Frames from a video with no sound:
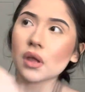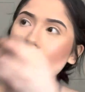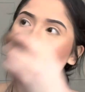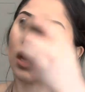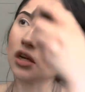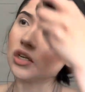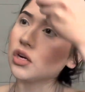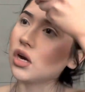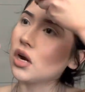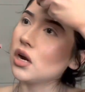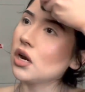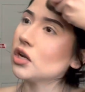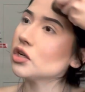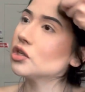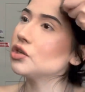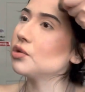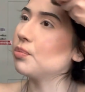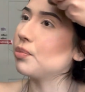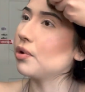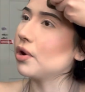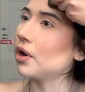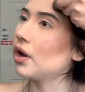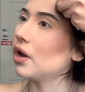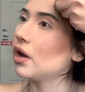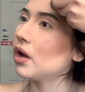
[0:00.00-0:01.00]
I try not to
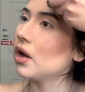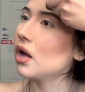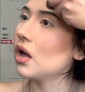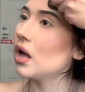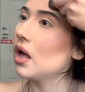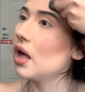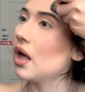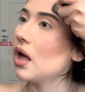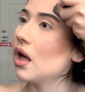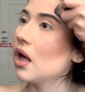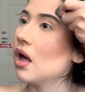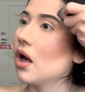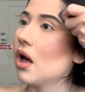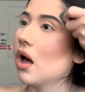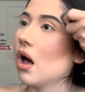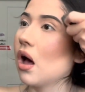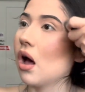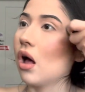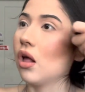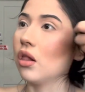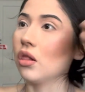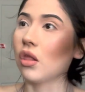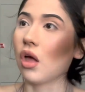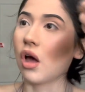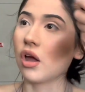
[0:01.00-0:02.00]
put
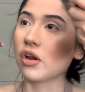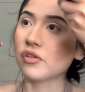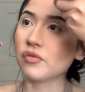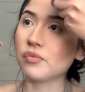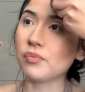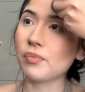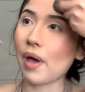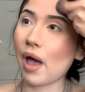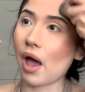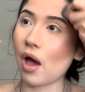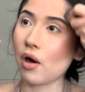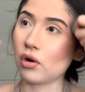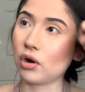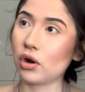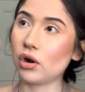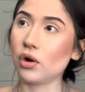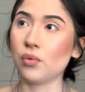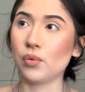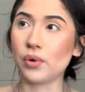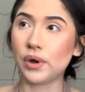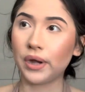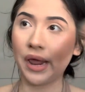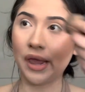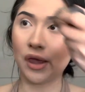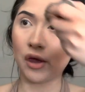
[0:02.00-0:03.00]
a lot of powder
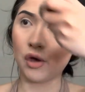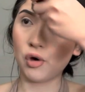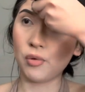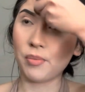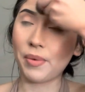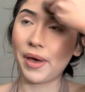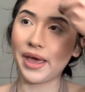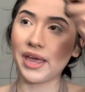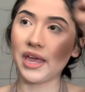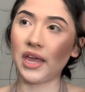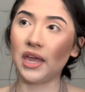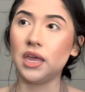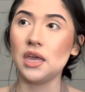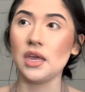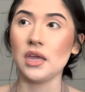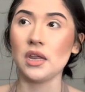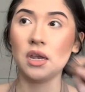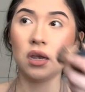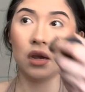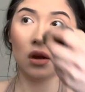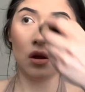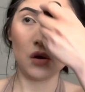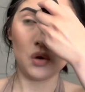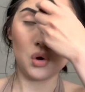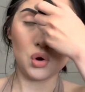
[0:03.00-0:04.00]
when I go back
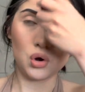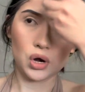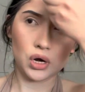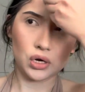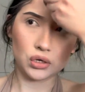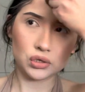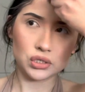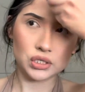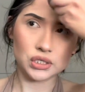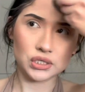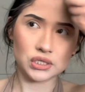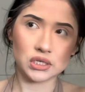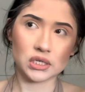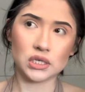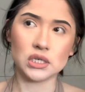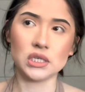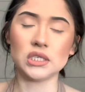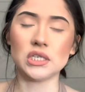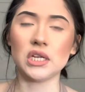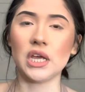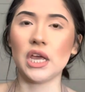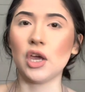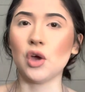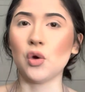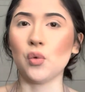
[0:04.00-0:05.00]
in, or else it's gonna
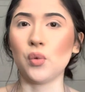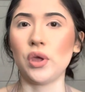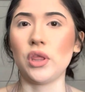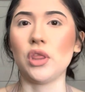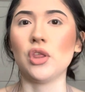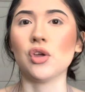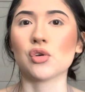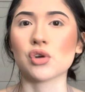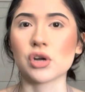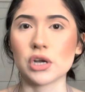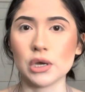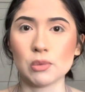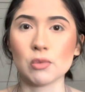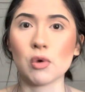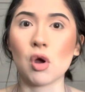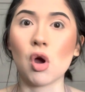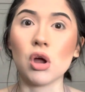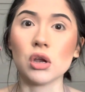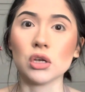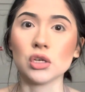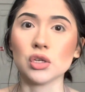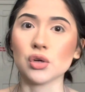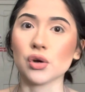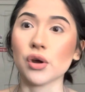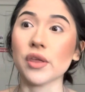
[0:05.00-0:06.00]
take away the cream
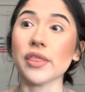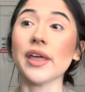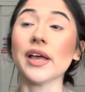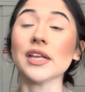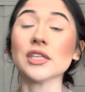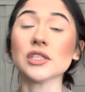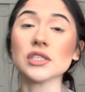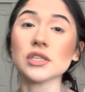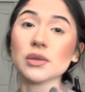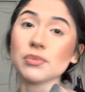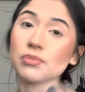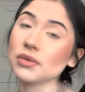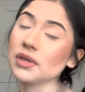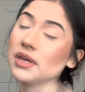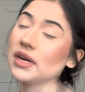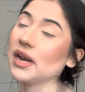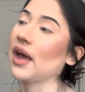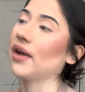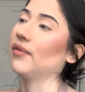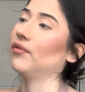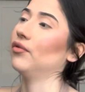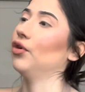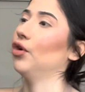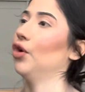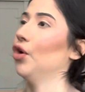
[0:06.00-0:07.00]
contour. That's something
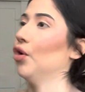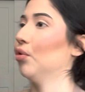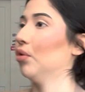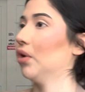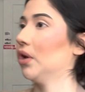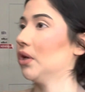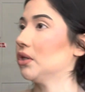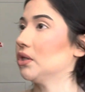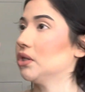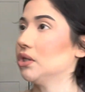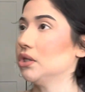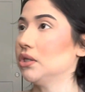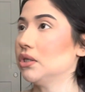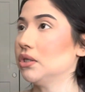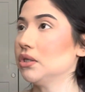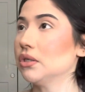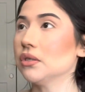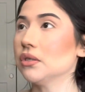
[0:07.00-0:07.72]
I've noticed.